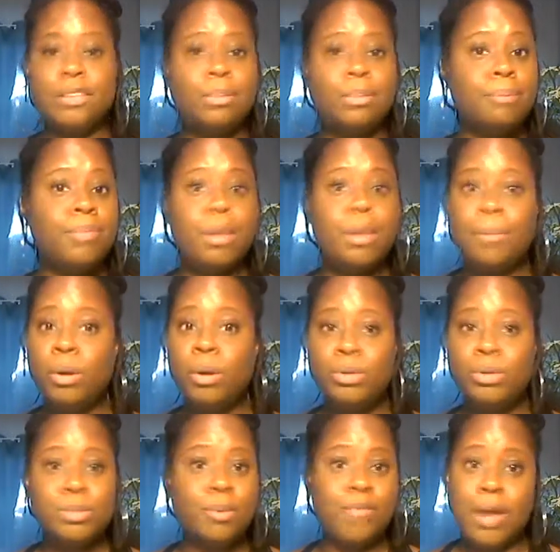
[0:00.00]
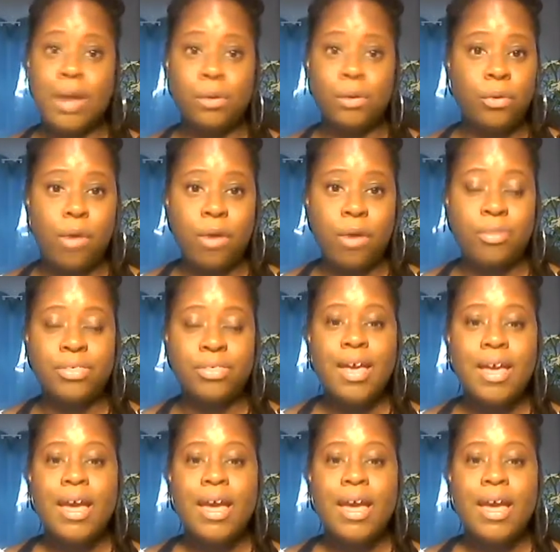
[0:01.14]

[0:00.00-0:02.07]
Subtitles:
the most profound growth.